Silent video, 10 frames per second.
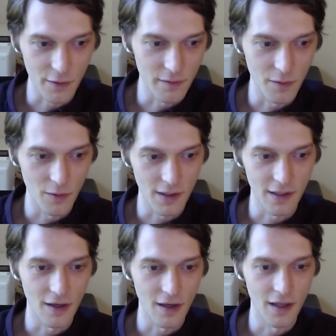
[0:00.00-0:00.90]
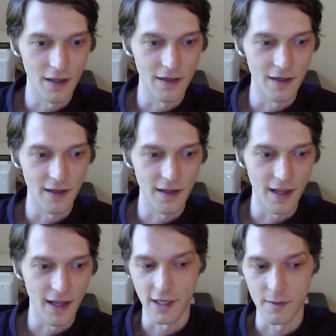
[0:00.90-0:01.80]
that we've been working on,
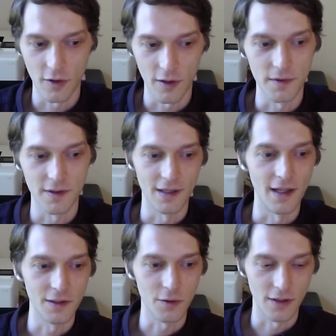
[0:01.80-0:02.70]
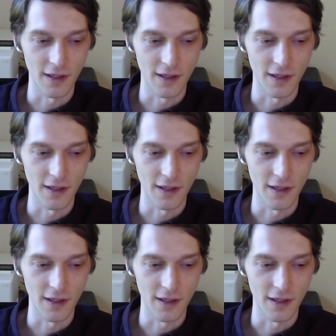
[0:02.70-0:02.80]
which are TypeScript, and then